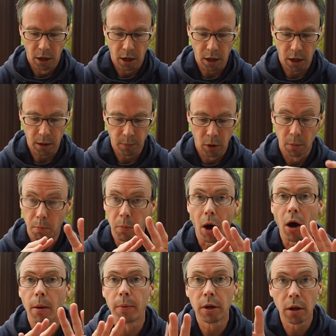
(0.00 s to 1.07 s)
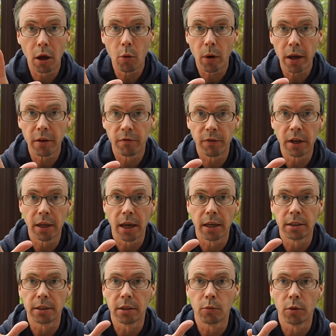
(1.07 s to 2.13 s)
But I'm in no way
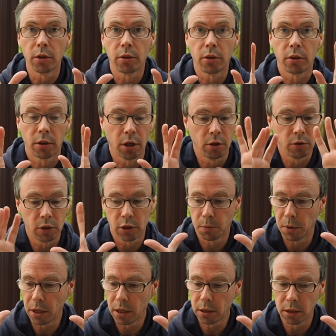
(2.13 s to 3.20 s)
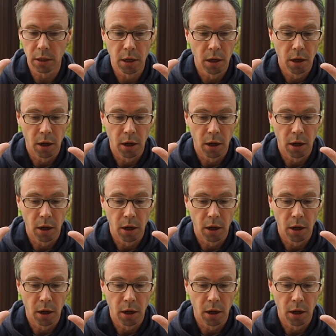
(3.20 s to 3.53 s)
affiliated with Cosyspeed.